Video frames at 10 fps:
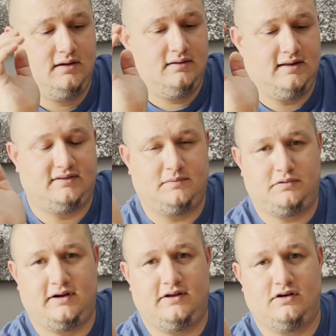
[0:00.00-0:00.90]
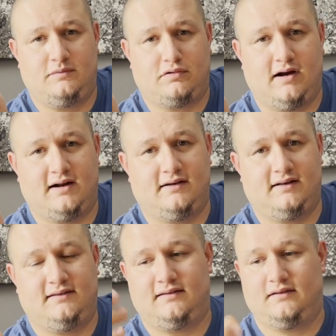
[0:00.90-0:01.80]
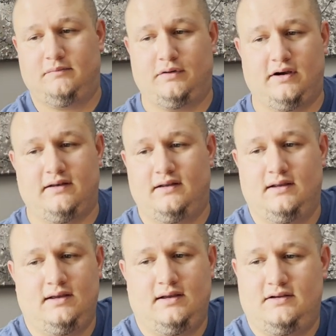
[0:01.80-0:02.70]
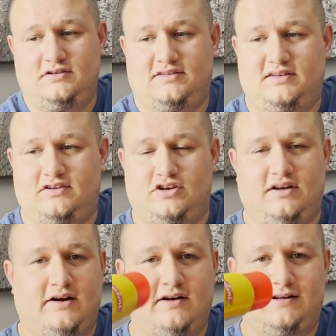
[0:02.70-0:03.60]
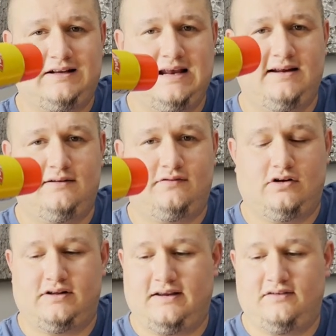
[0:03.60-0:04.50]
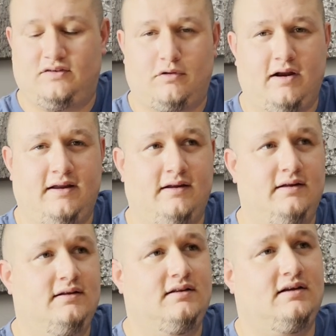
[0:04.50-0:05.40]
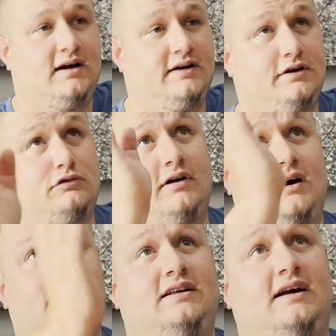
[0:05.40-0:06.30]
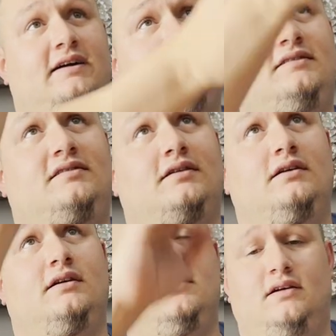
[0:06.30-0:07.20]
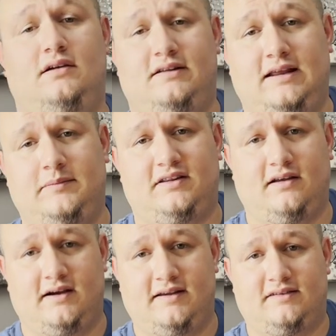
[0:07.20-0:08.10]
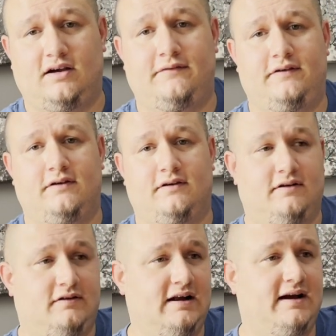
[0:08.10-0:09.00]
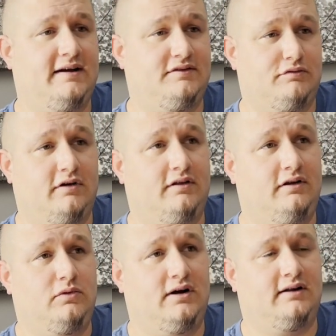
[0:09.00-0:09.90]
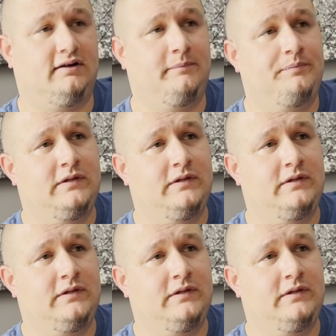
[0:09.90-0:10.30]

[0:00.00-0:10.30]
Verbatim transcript: That's a pretty good product, but just a generic can of cooking spray on your rod guides keeps the ice off your guides really well.